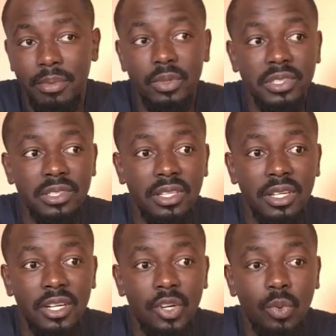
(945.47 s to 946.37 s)
Because
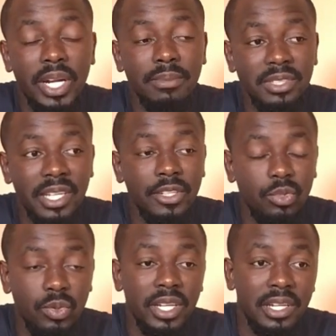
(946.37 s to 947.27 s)
what I'm starting
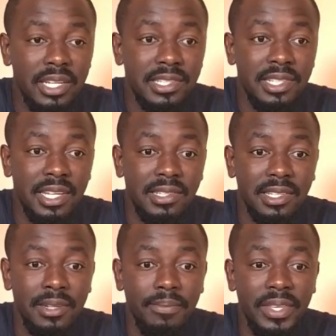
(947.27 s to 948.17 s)
to realize that
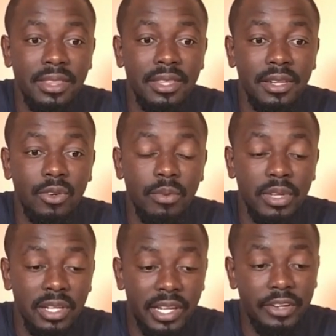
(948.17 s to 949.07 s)
um, in the
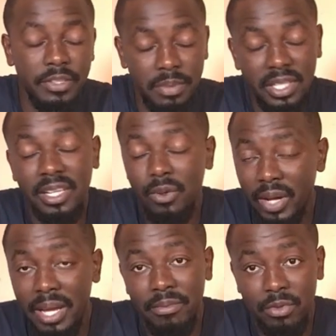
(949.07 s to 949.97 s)
communal areas, particularly
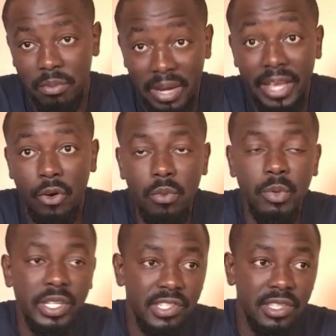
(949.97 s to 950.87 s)
where I'm from, my home
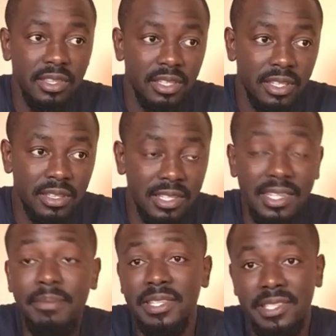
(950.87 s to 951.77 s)
region, the
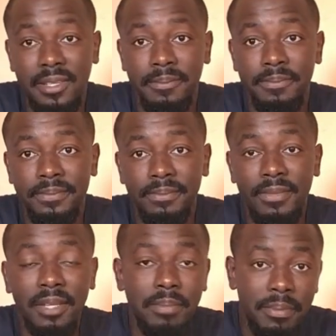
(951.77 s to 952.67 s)
Zambezi,
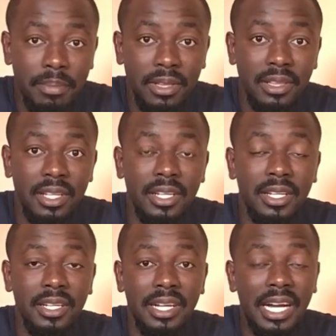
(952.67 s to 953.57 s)
people
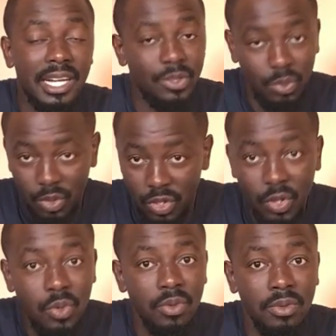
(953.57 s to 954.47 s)
do not
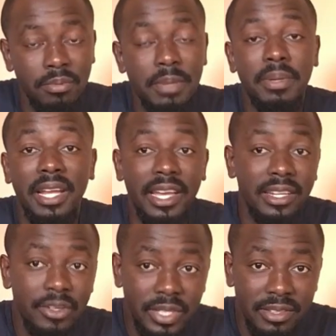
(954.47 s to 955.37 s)
know, people are
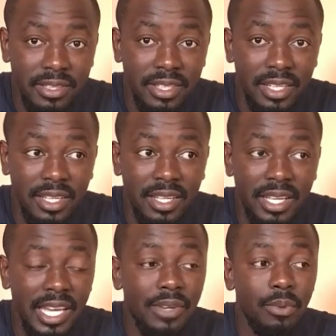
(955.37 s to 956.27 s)
ignorant,
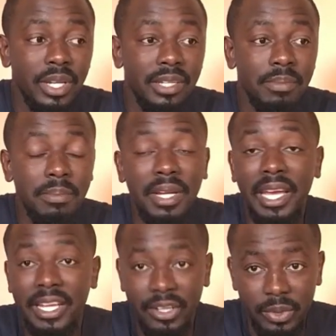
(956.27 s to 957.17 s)
and when people
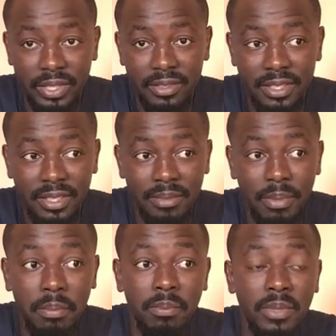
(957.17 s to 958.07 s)
are ignorant,
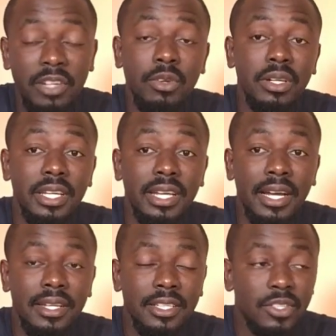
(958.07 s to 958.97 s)

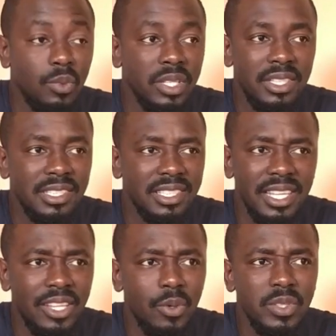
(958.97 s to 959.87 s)
uh, there's a word, there's a saying that